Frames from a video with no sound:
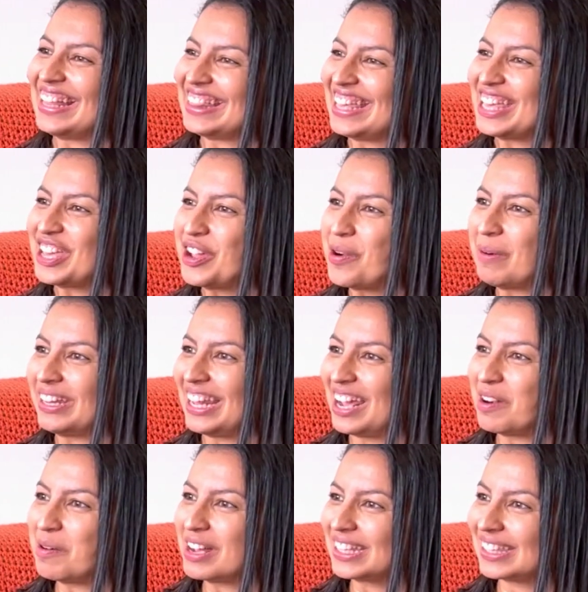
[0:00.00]
I think one
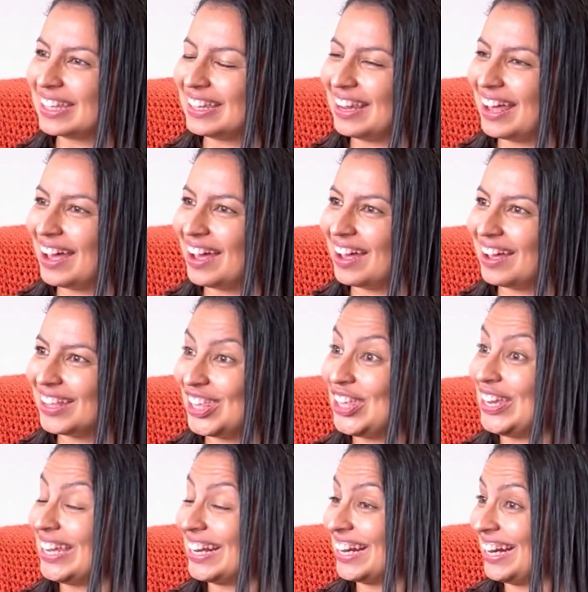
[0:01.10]
day I was in a
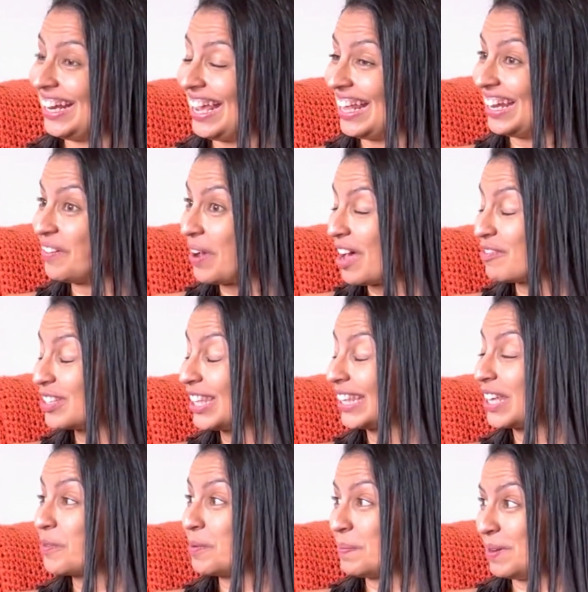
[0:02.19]
dinner and we have a
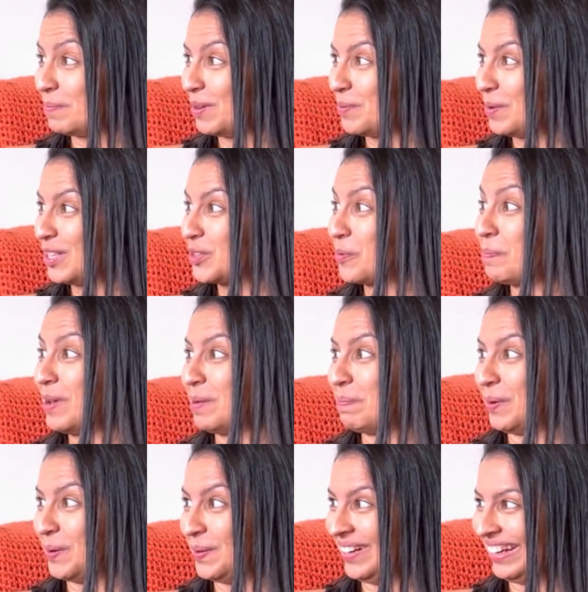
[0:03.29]
disagreement between two
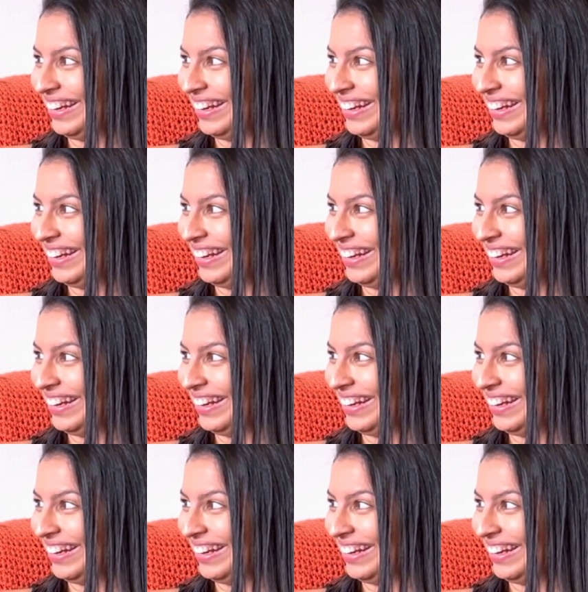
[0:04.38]
people.